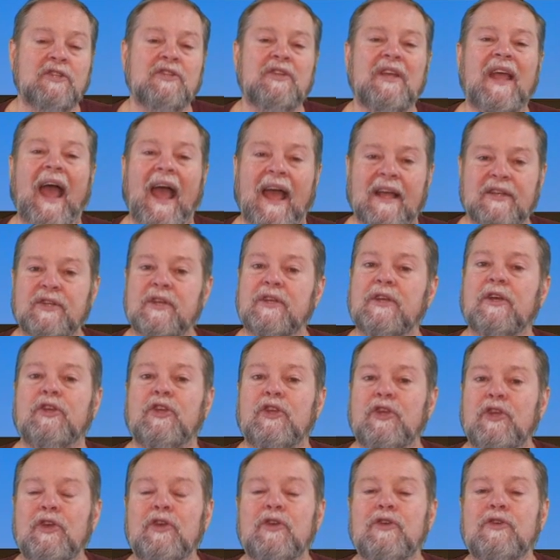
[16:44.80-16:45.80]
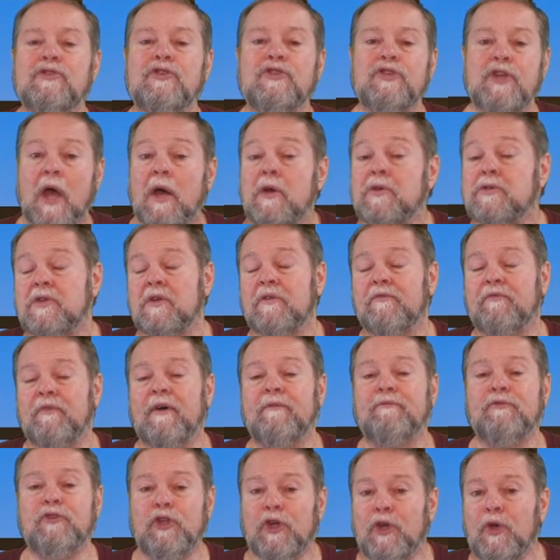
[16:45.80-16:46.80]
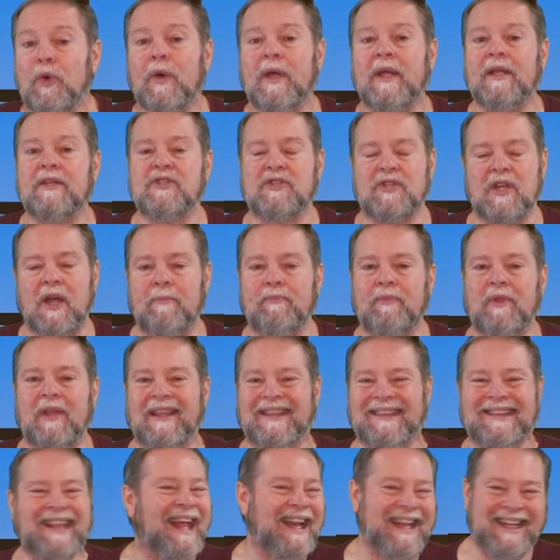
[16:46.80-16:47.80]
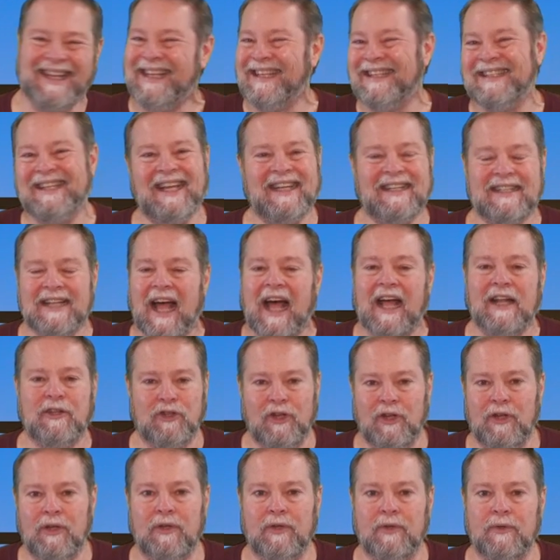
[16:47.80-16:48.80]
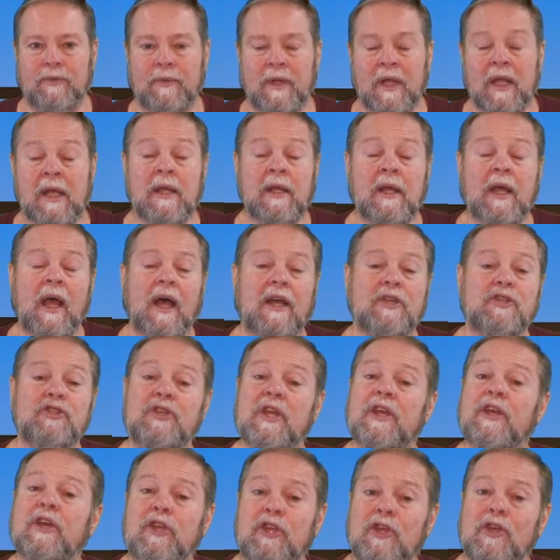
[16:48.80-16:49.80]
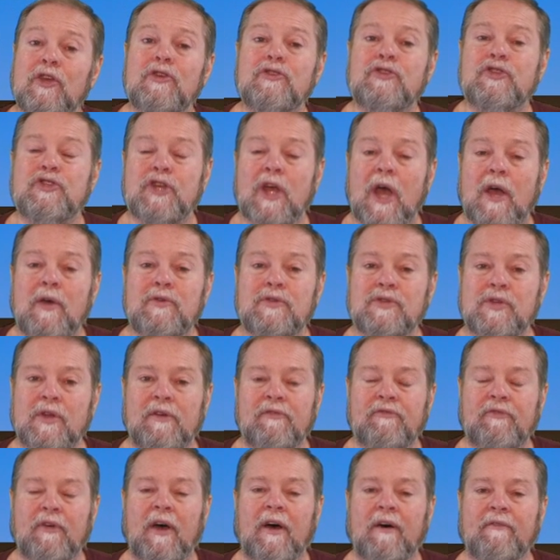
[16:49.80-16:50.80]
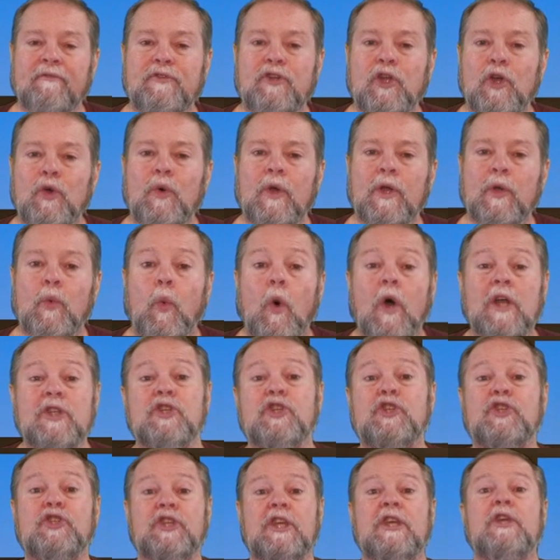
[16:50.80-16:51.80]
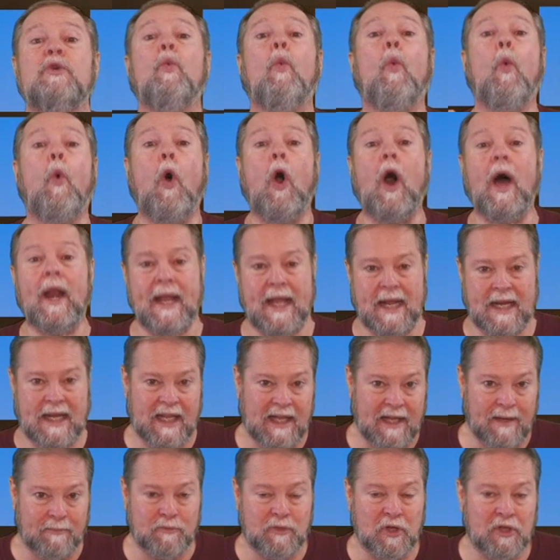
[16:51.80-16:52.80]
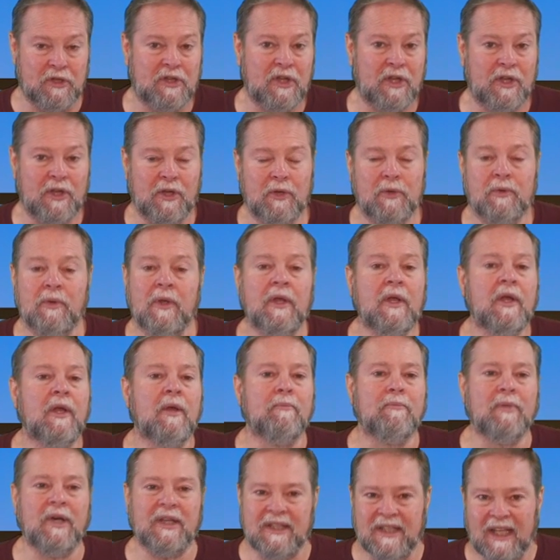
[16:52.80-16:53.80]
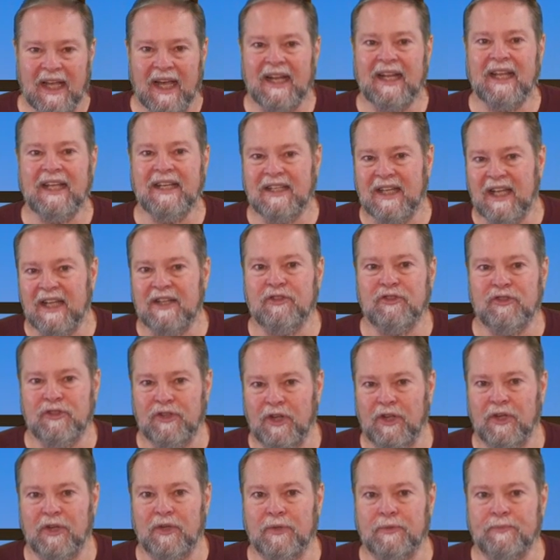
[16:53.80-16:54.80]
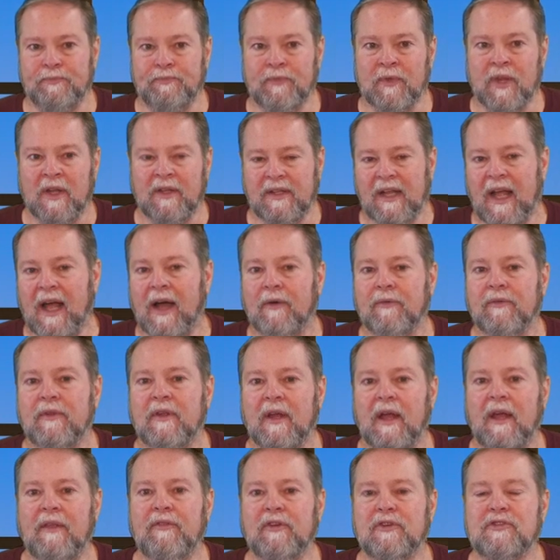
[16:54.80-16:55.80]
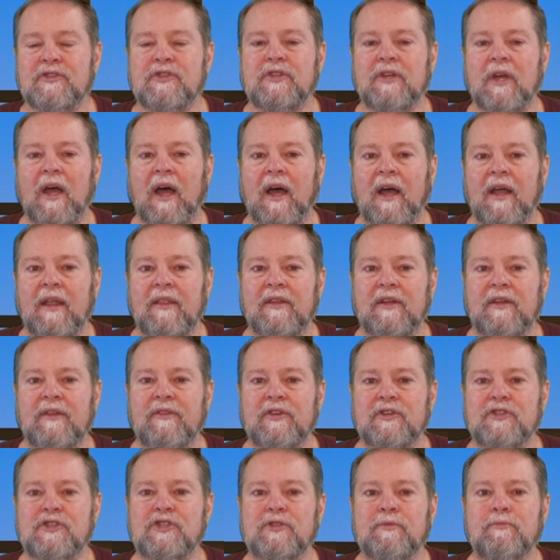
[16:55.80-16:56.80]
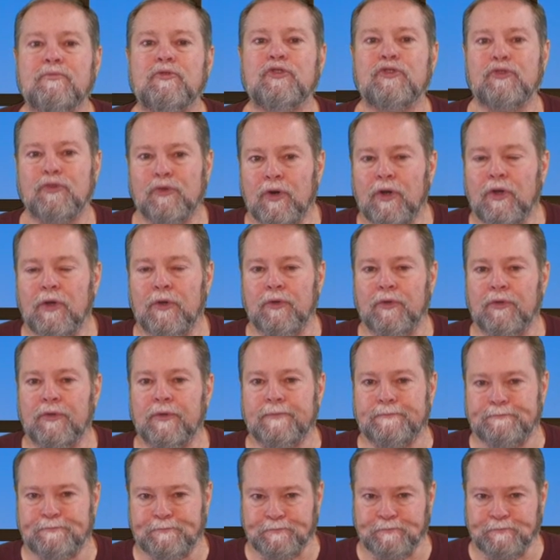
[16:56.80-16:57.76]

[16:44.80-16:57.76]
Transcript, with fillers: she actually accused Joseph of doing something that he did not do. She accused Joseph of doing what she wanted him to do, but yet he didn't do. Now, there's, uh, there's some truth